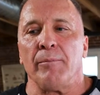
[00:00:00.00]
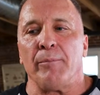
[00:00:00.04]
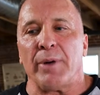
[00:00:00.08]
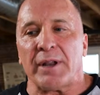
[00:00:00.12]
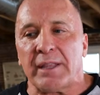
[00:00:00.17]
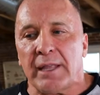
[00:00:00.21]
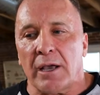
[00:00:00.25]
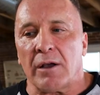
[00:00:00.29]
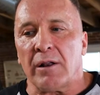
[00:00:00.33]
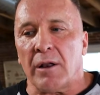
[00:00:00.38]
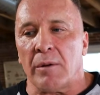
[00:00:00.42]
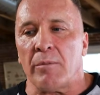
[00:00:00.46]

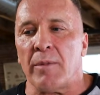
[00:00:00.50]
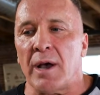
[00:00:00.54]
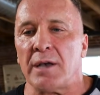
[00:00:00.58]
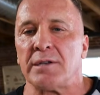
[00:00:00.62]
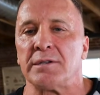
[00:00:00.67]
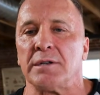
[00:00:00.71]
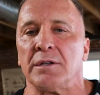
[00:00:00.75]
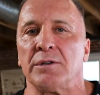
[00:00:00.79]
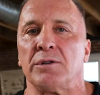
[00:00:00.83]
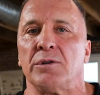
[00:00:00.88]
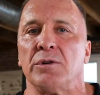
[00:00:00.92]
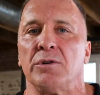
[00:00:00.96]
particular
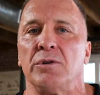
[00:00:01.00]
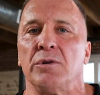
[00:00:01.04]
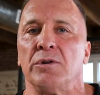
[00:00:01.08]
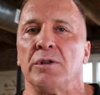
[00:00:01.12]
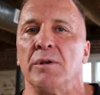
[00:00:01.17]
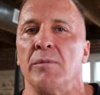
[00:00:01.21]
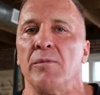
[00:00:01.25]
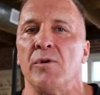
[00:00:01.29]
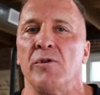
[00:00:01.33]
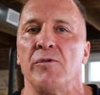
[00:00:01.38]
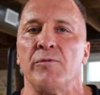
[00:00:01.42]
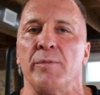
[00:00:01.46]
muscle to do
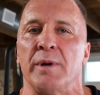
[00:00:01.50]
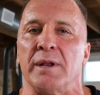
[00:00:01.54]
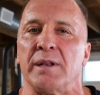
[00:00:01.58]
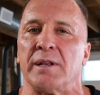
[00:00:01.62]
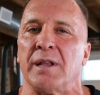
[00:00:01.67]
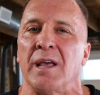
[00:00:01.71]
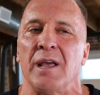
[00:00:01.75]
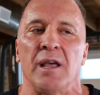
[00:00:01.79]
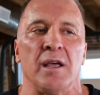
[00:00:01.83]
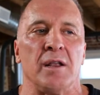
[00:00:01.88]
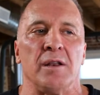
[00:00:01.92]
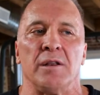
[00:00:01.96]
the
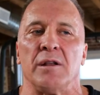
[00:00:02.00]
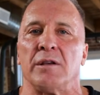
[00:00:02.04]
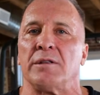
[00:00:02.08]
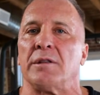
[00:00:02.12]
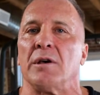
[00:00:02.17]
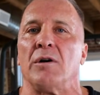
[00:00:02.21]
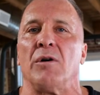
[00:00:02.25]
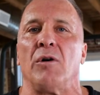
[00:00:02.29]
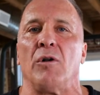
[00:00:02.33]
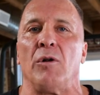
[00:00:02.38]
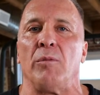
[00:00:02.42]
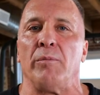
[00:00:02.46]
movement, not
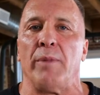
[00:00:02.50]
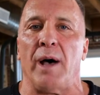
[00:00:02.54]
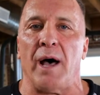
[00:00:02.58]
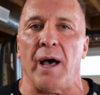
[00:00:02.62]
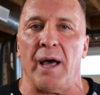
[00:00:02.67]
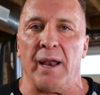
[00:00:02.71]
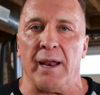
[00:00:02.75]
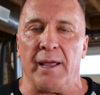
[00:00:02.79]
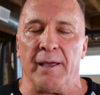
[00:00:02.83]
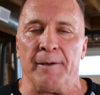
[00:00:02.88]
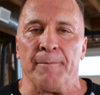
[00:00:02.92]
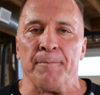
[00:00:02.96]
the whole
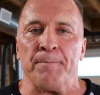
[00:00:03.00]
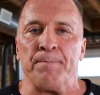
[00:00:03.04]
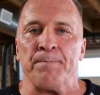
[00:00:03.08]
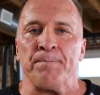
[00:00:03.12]
body.